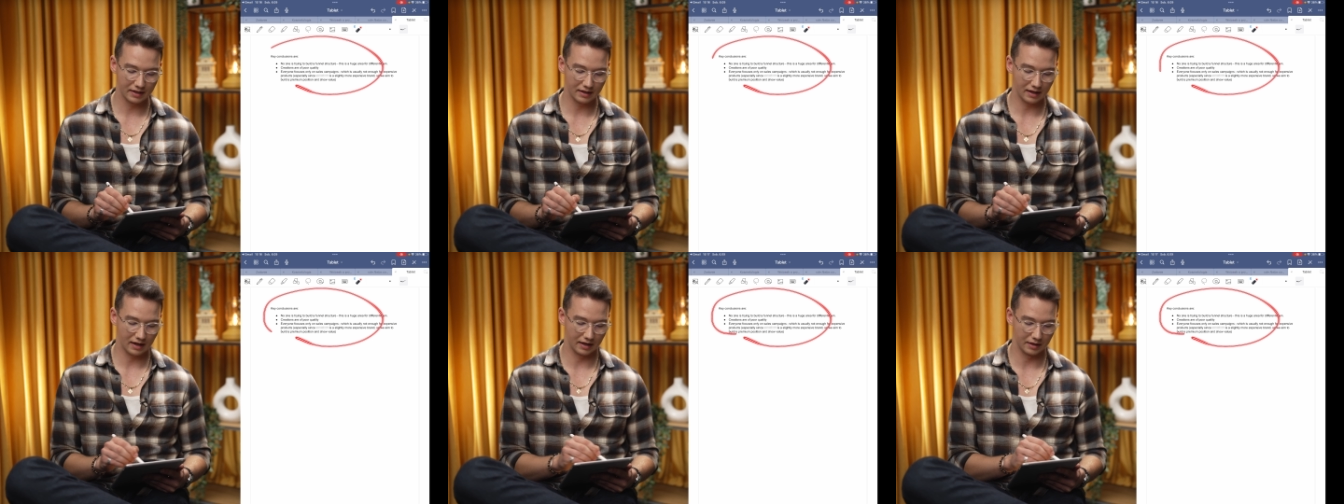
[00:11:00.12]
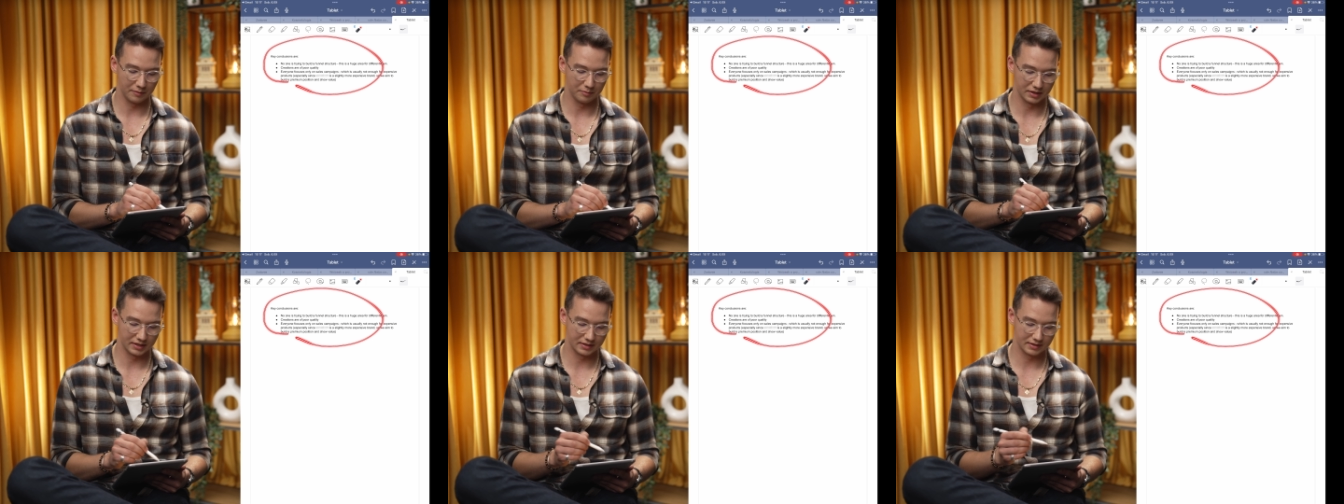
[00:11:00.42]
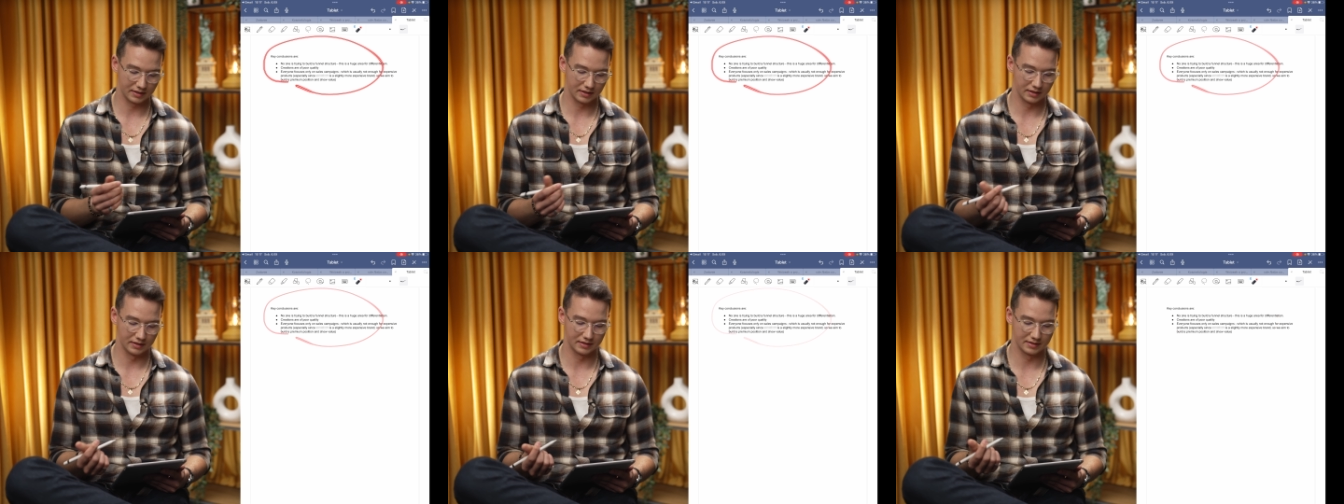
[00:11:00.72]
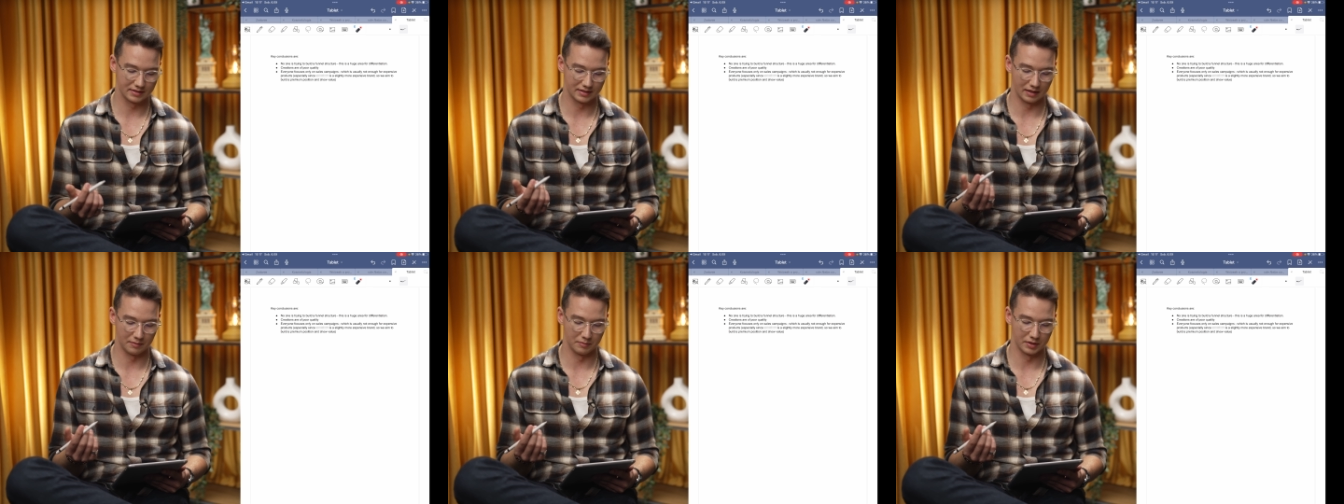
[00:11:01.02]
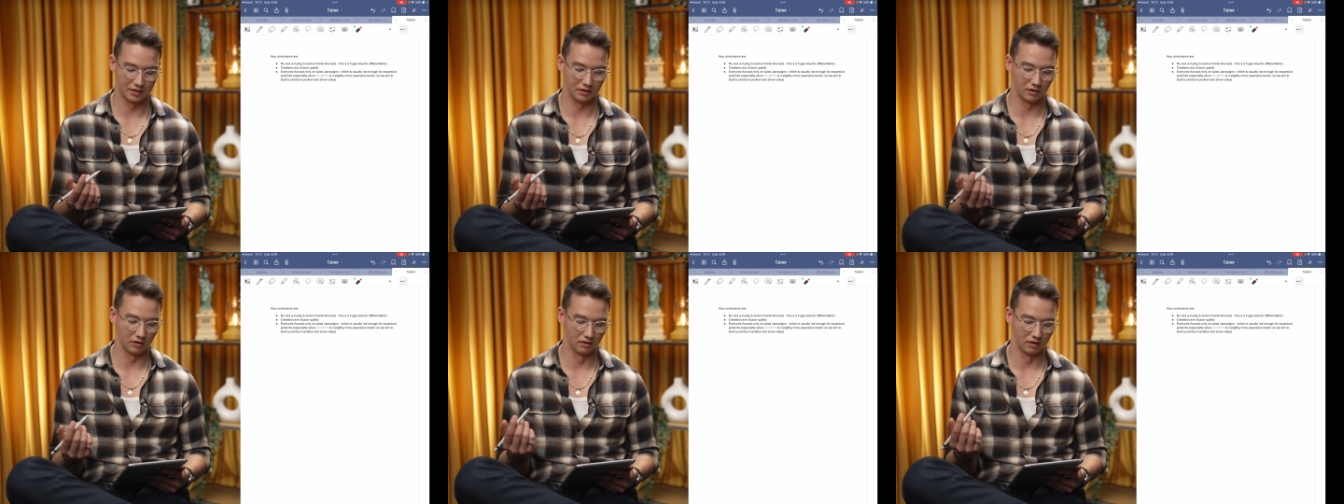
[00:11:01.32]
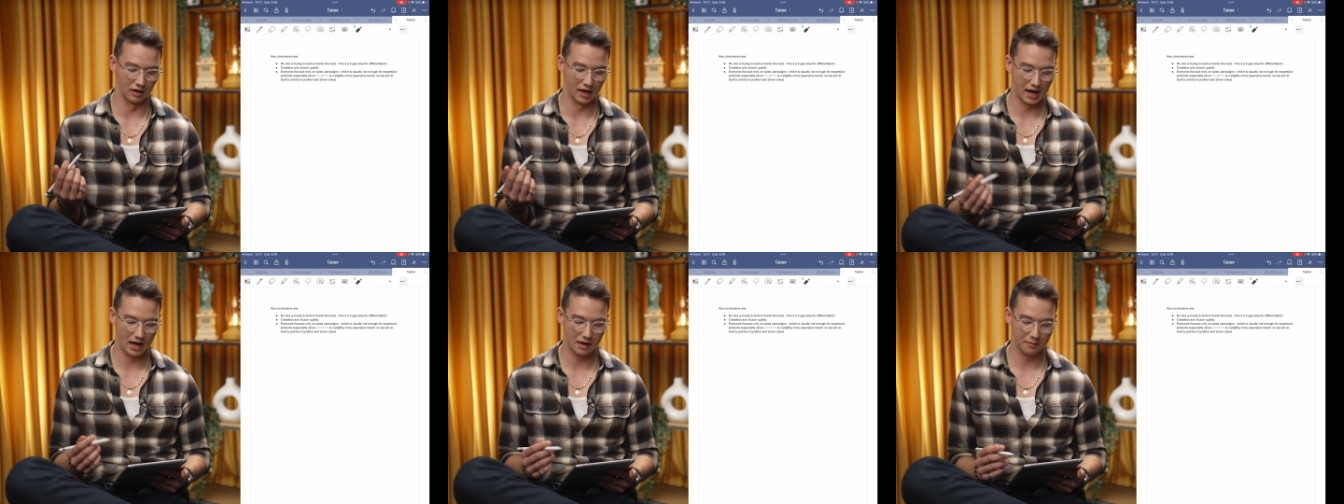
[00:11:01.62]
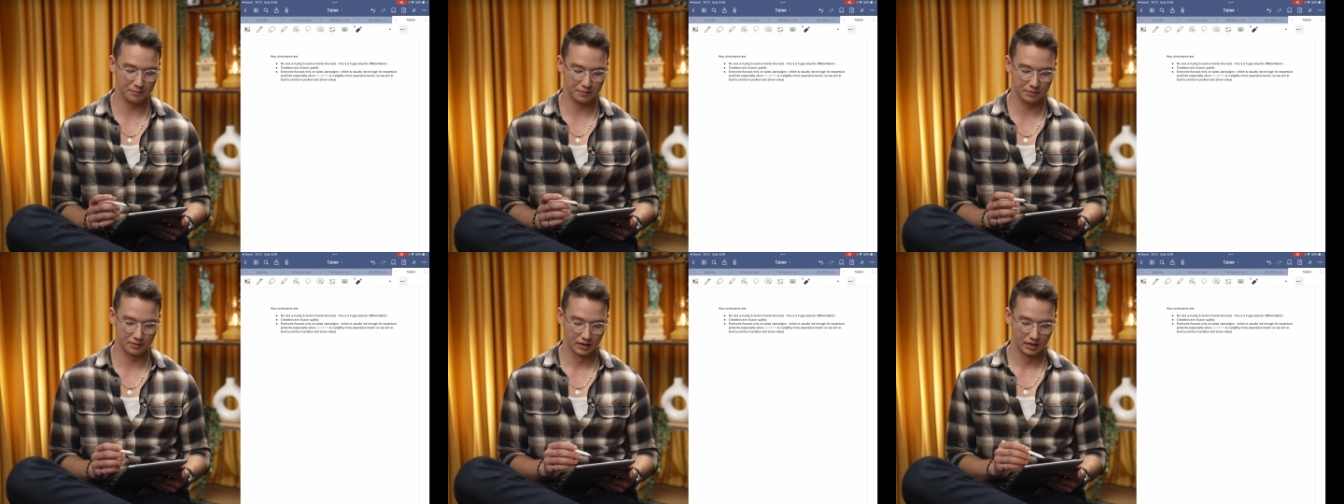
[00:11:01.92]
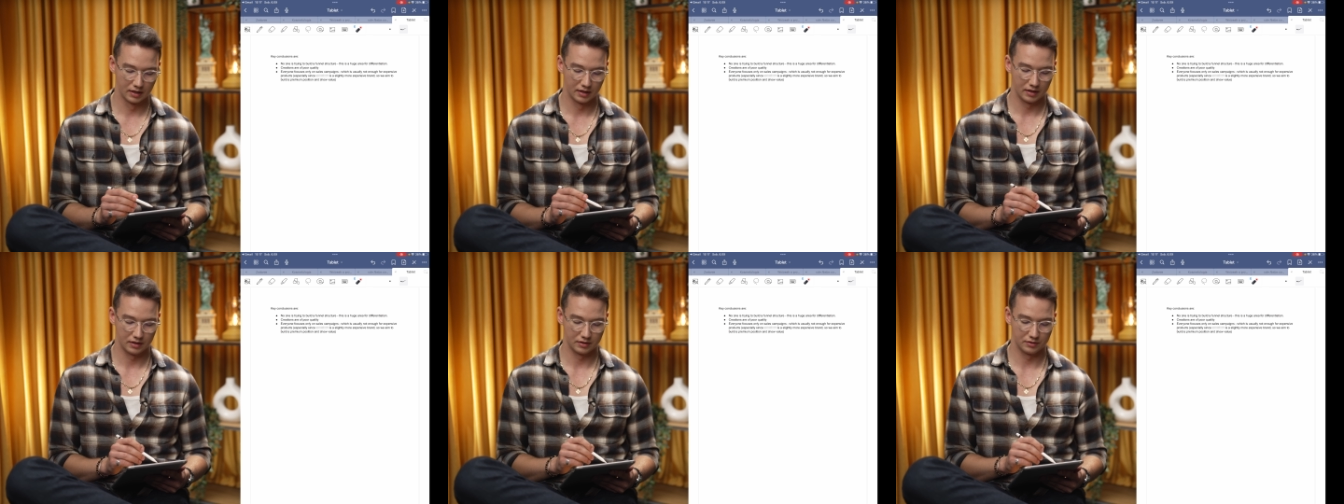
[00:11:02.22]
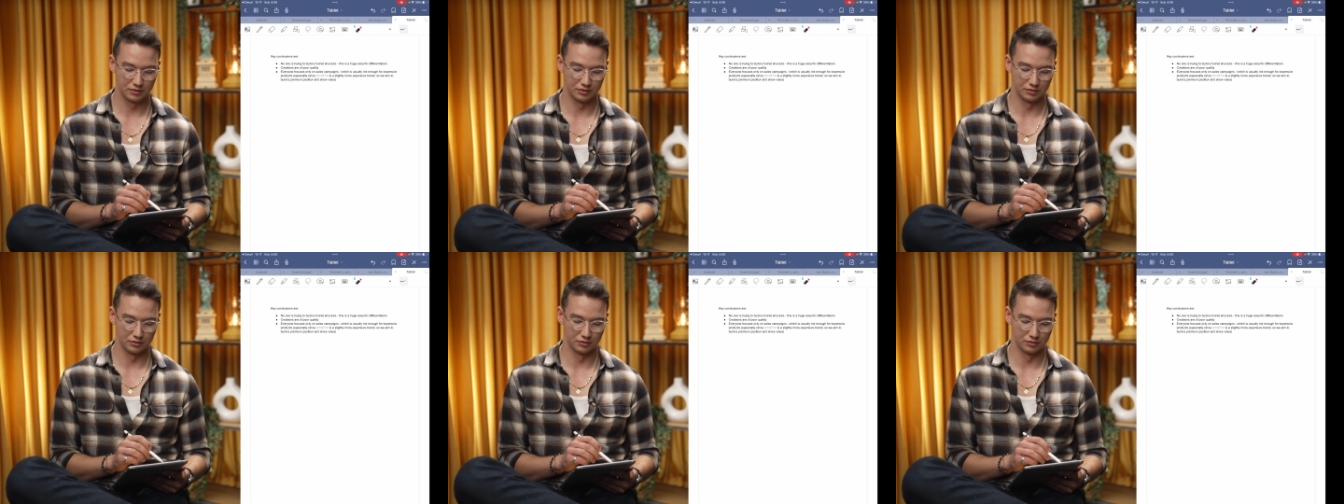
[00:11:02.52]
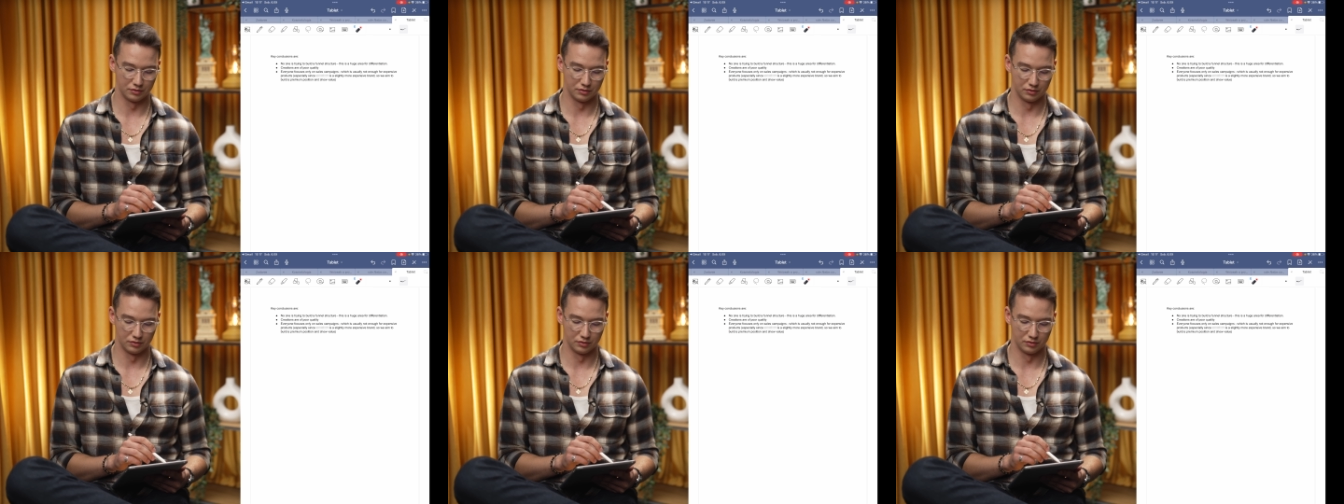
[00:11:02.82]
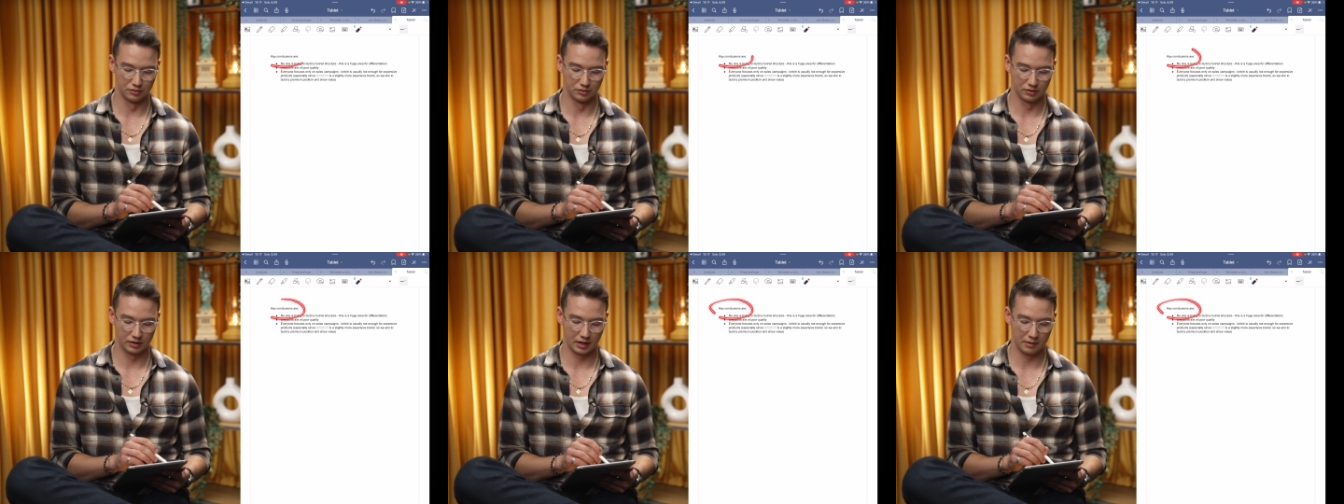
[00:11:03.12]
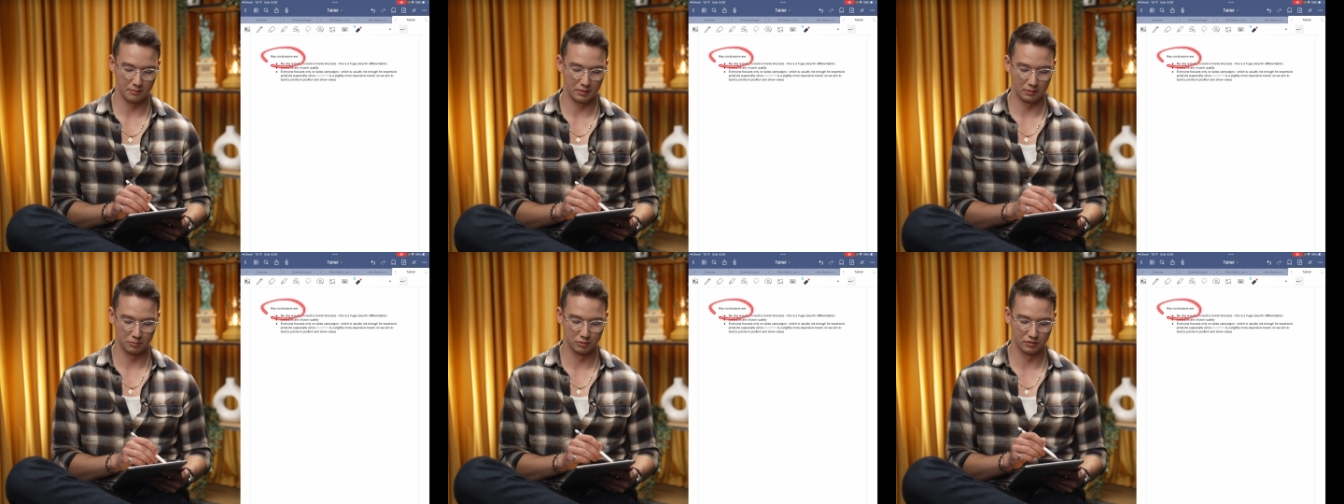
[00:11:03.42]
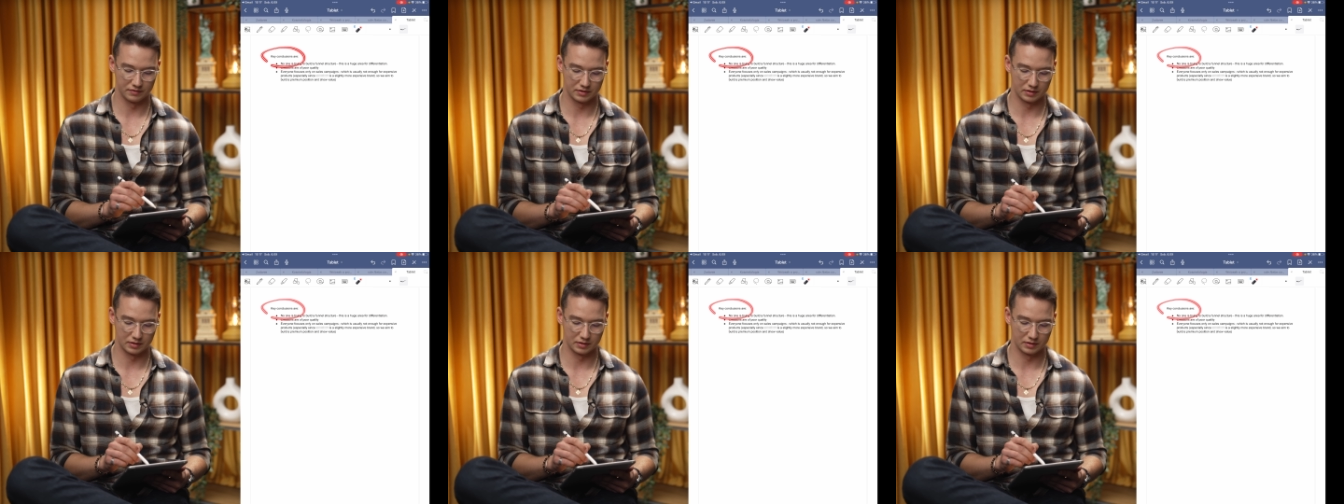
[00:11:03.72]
I basically sum it all up to came up with